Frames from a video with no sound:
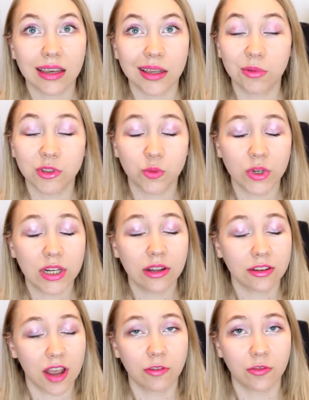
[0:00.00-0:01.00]
It was really a
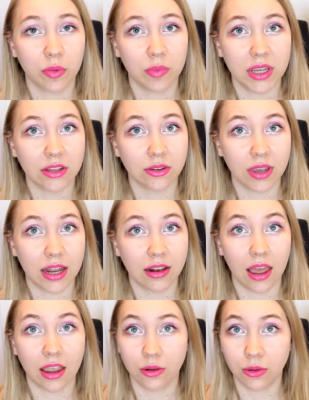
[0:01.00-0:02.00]
time for me to
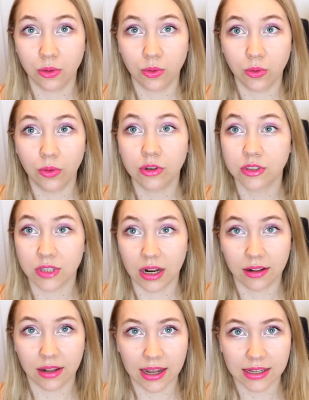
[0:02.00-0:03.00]
get like new
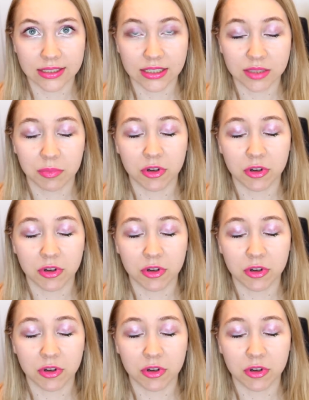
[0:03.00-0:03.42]
sunglasses,